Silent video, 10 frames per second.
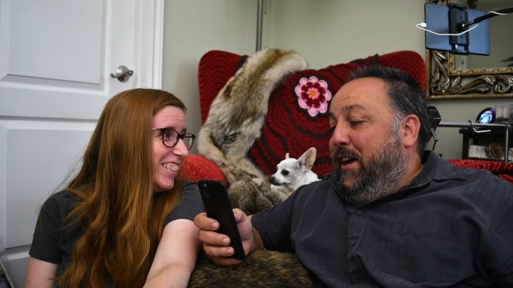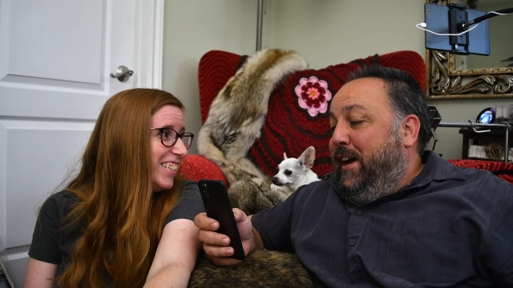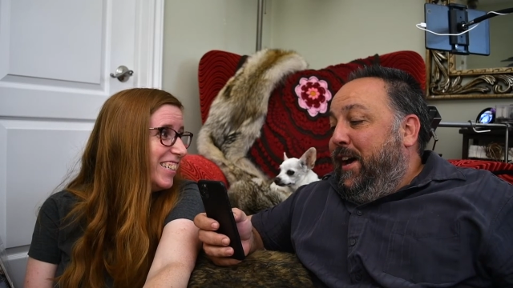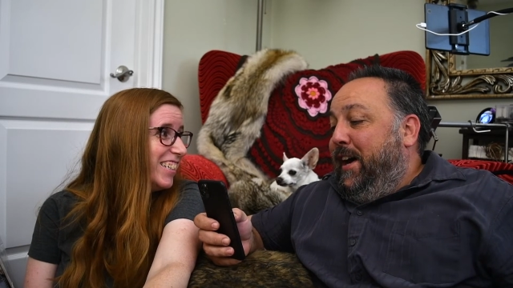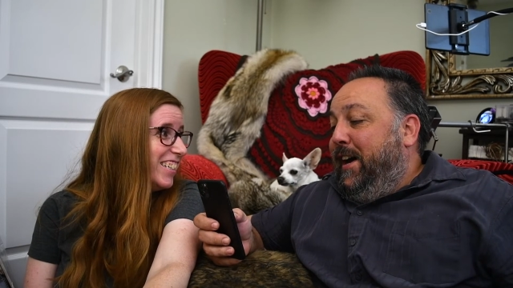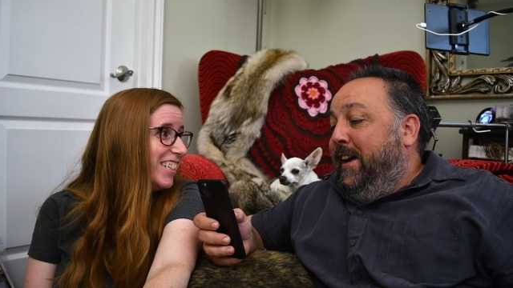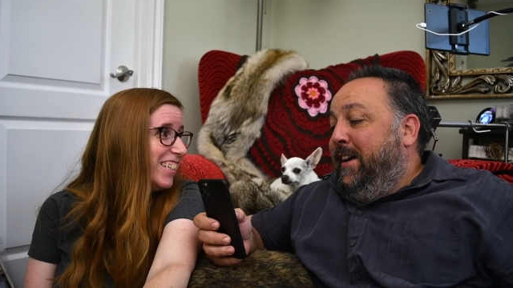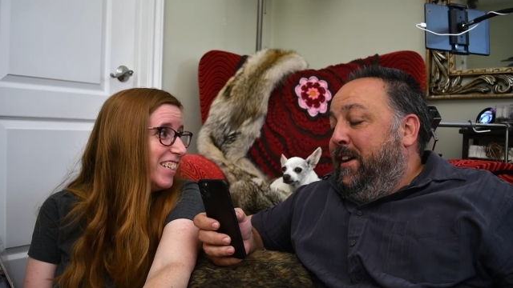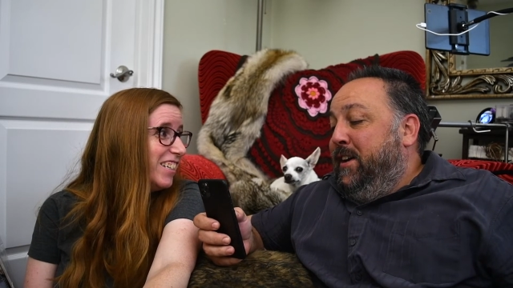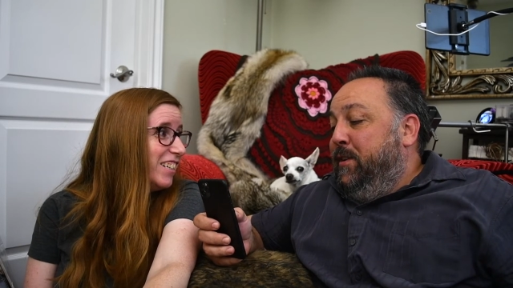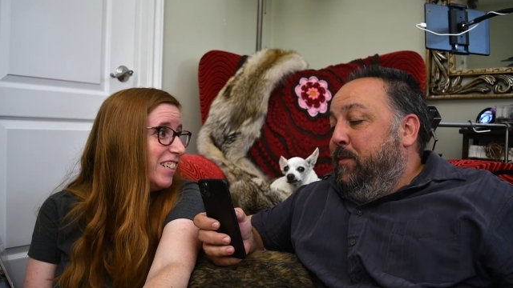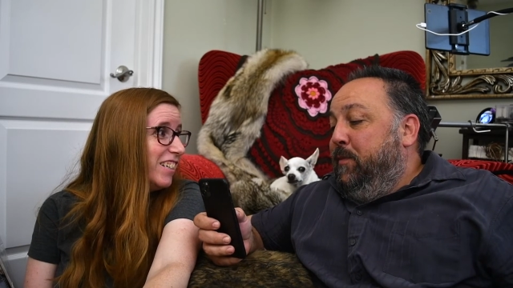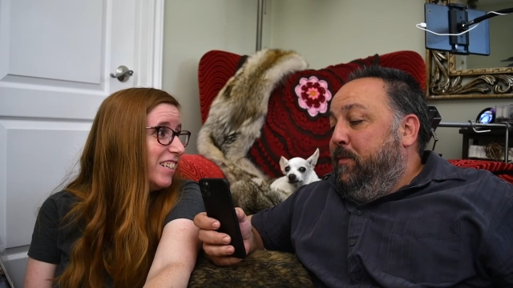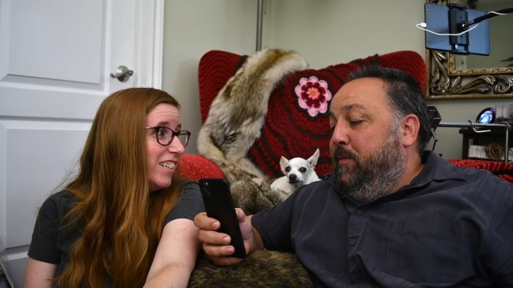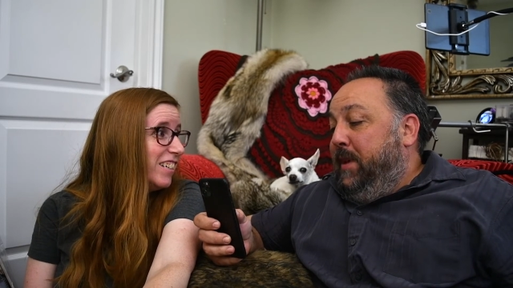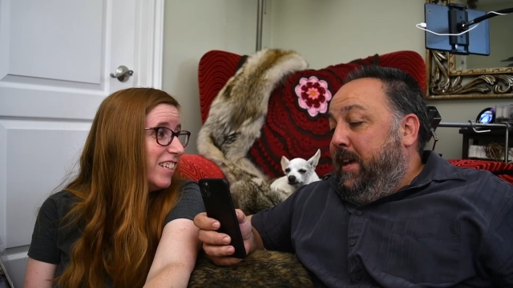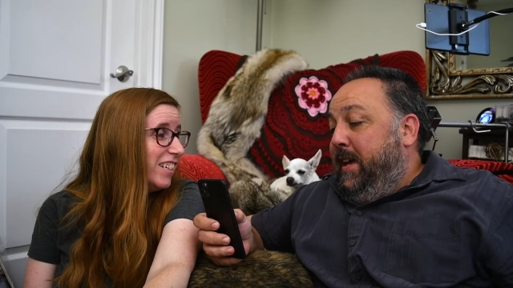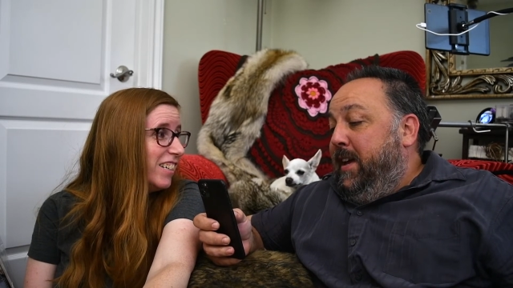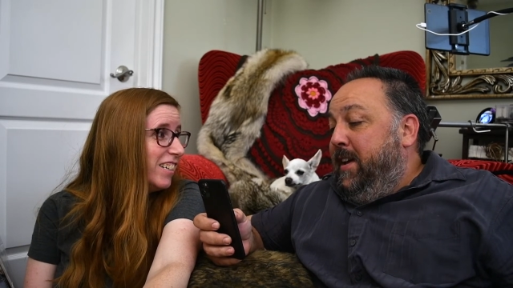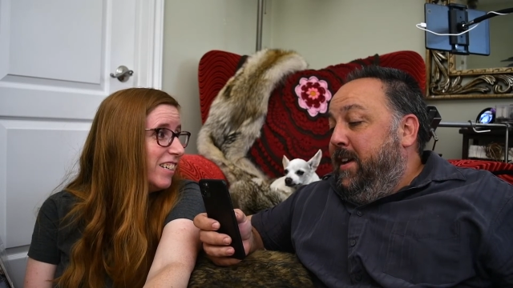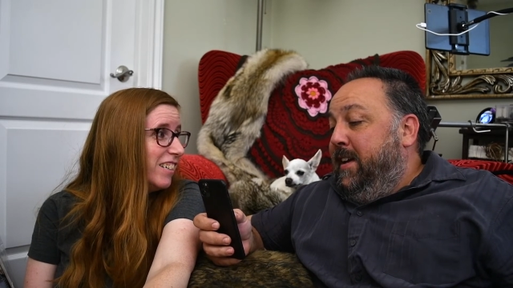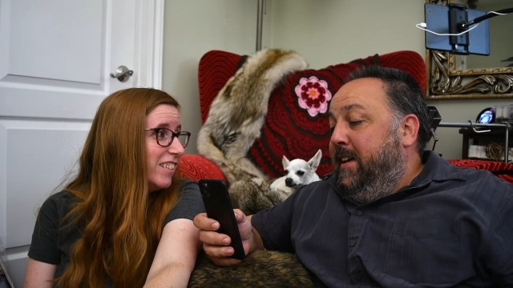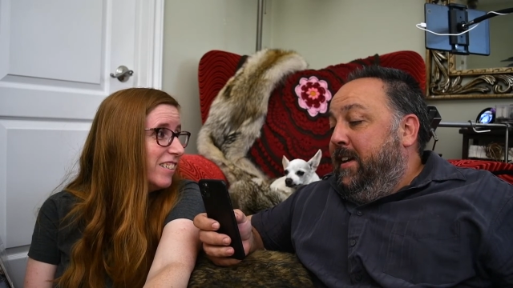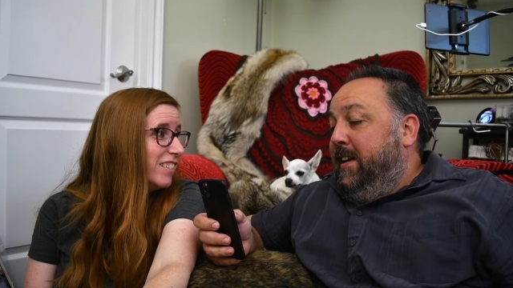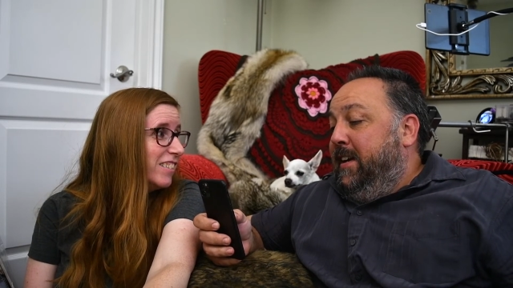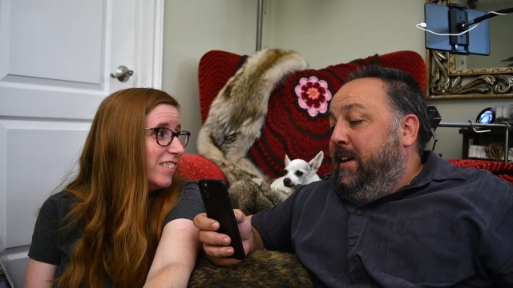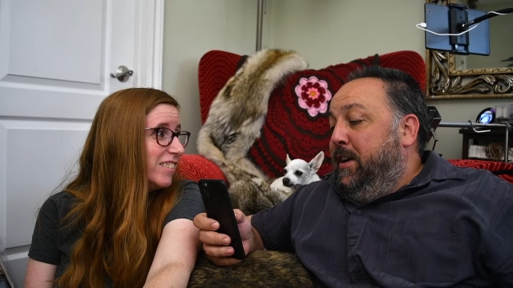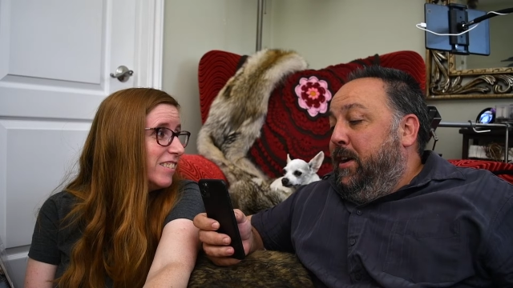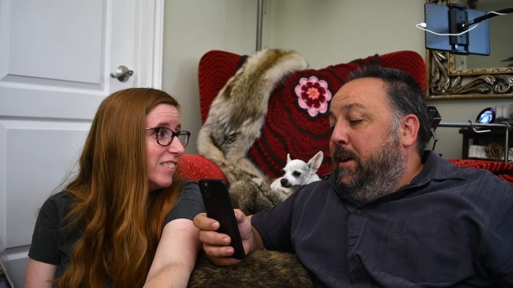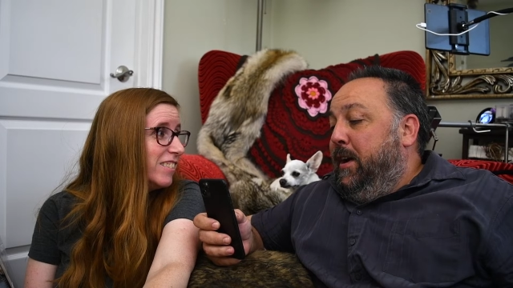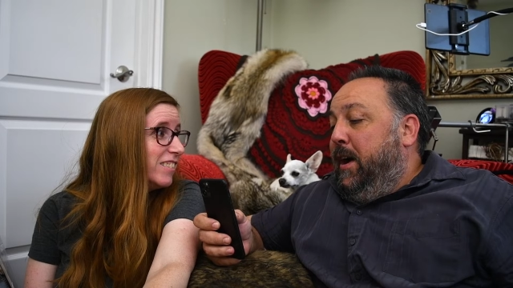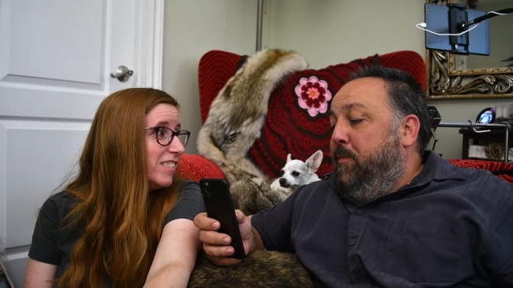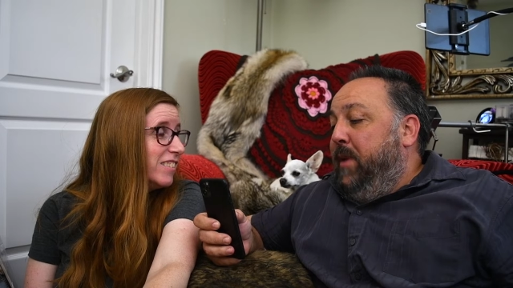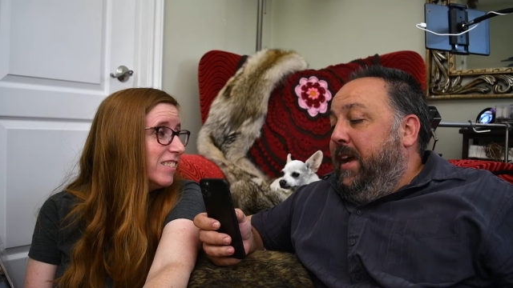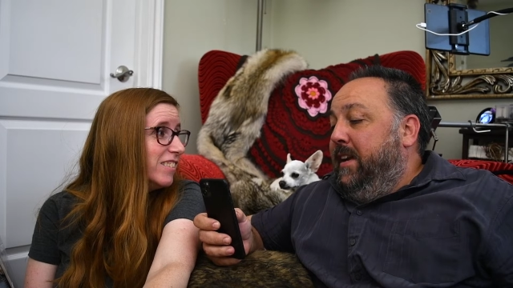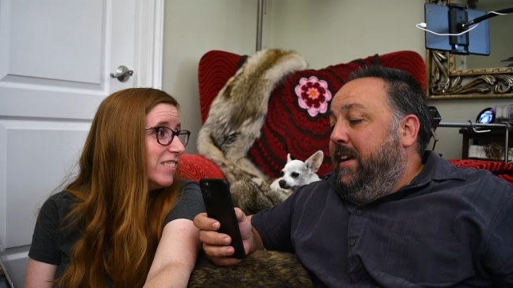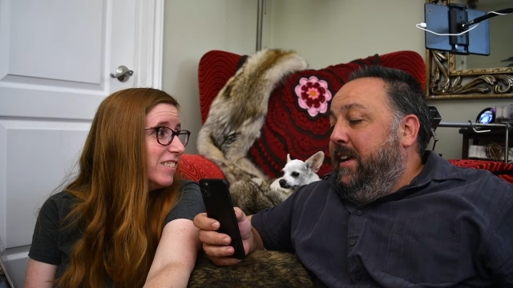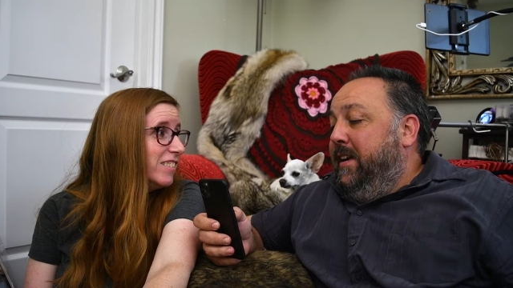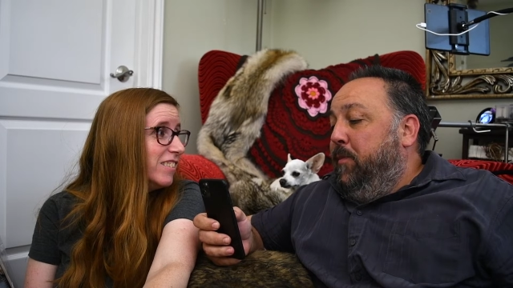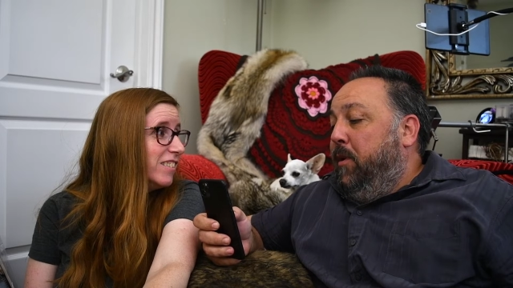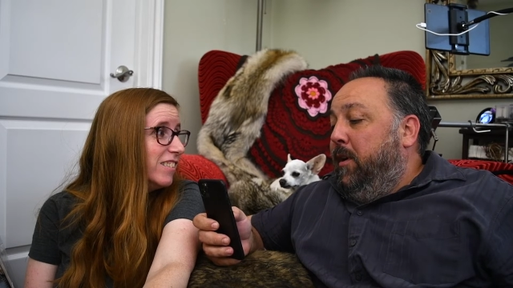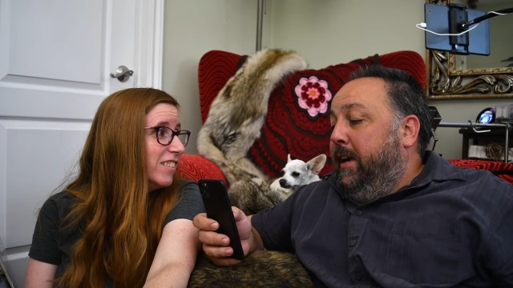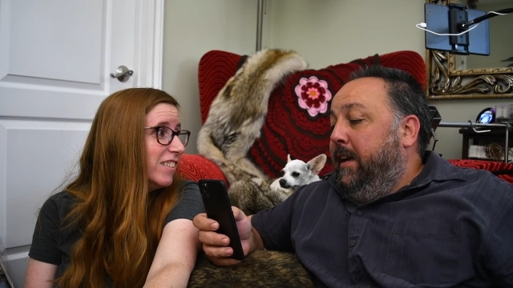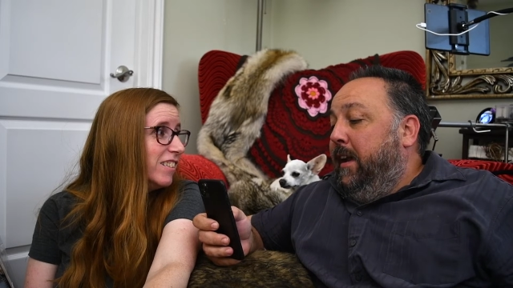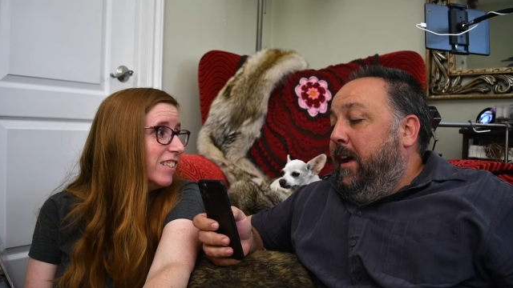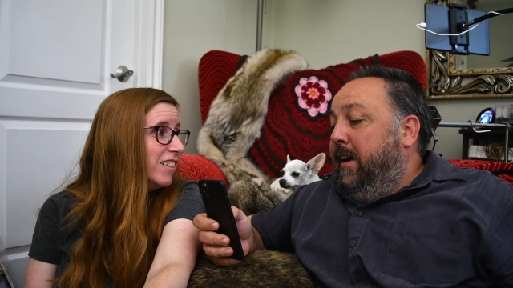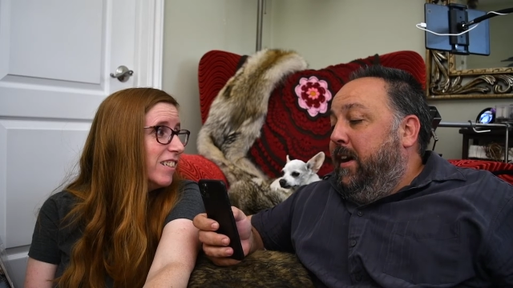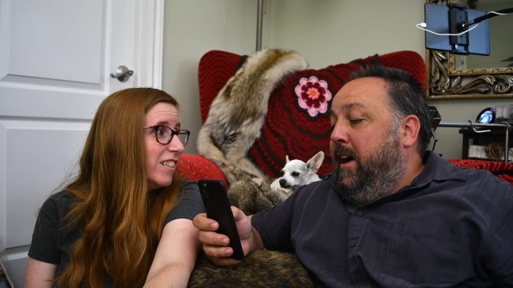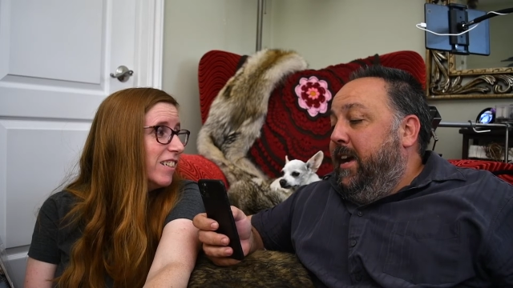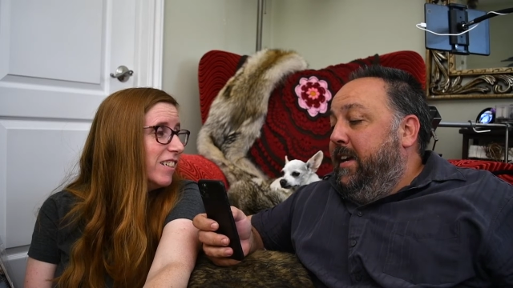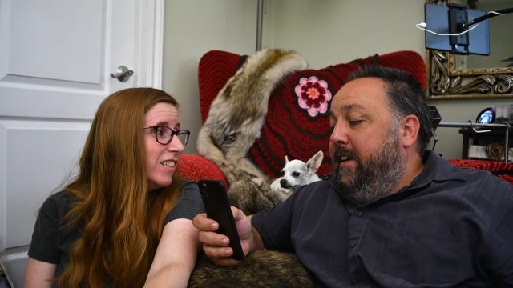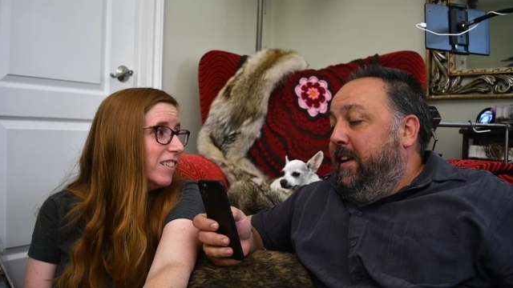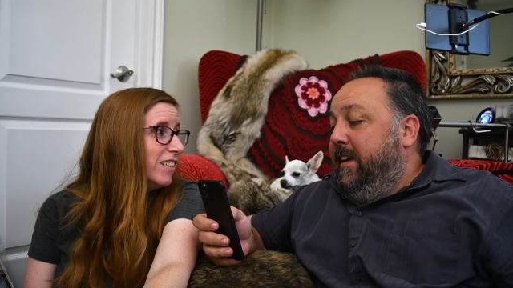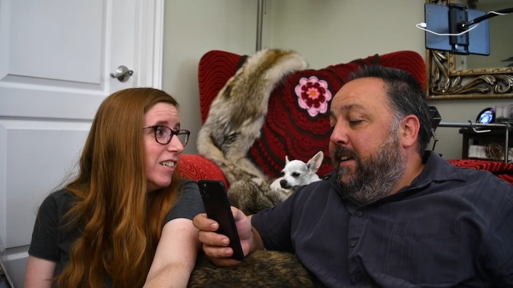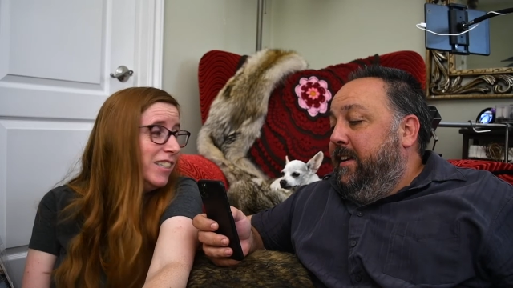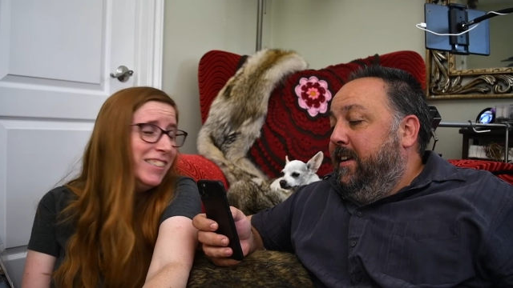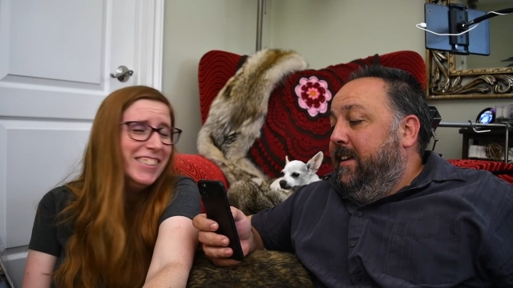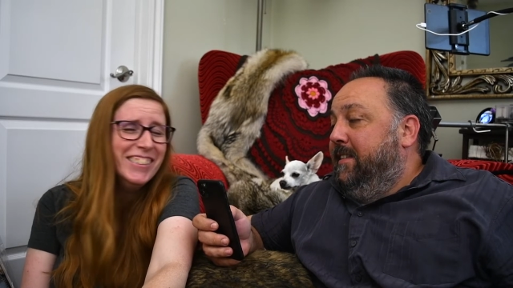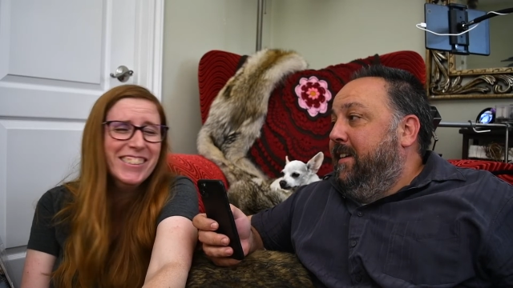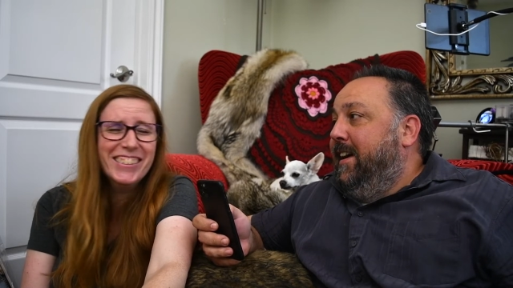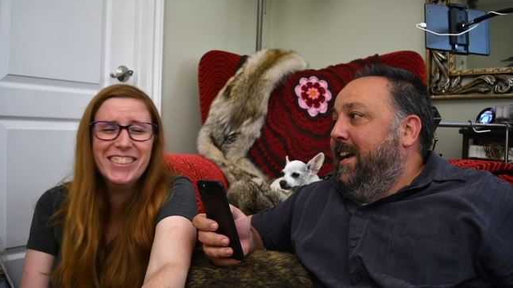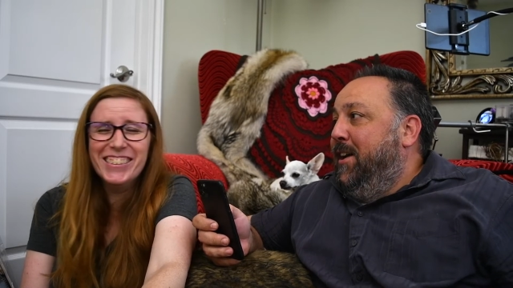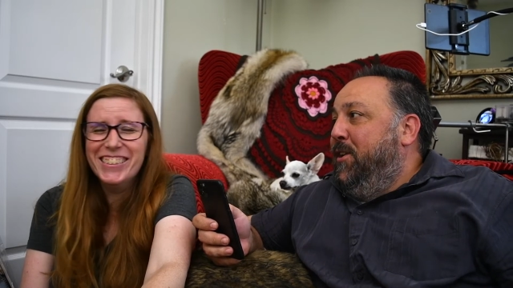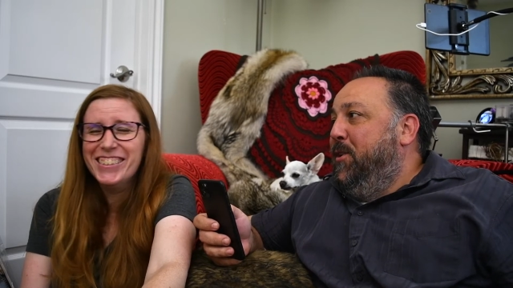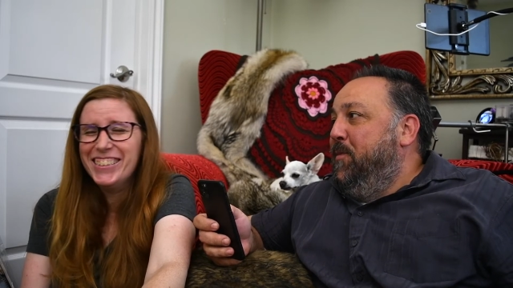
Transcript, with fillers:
Speaker 1: Uh, B. Abandon it in a parking lot idling until I get home.